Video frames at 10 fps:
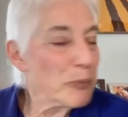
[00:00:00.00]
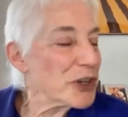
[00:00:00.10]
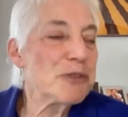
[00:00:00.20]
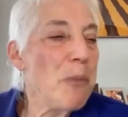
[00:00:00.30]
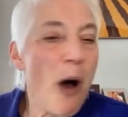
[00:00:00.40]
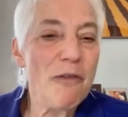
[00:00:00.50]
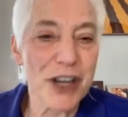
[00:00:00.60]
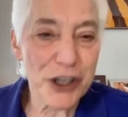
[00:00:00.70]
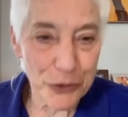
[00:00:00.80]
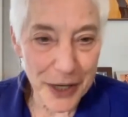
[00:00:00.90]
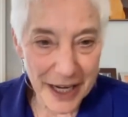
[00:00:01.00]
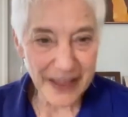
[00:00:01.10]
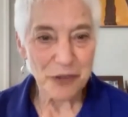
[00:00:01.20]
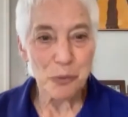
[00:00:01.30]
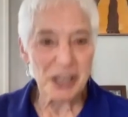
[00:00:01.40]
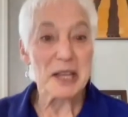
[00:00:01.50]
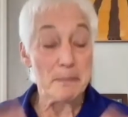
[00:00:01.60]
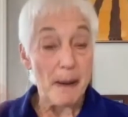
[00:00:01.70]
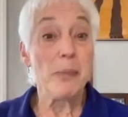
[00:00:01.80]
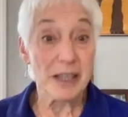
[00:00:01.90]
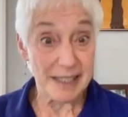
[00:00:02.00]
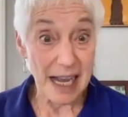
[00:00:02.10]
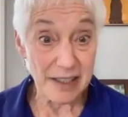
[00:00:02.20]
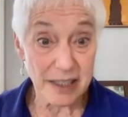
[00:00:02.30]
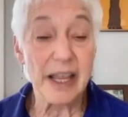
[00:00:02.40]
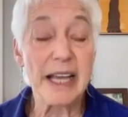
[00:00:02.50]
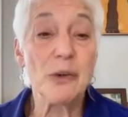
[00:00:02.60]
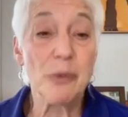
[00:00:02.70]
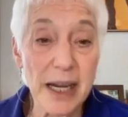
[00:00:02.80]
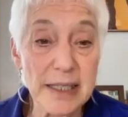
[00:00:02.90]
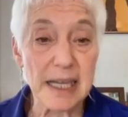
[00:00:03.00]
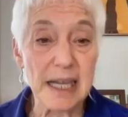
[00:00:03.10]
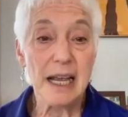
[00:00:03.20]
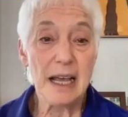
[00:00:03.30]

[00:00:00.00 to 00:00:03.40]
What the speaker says: small victory and then really publicize it like crazy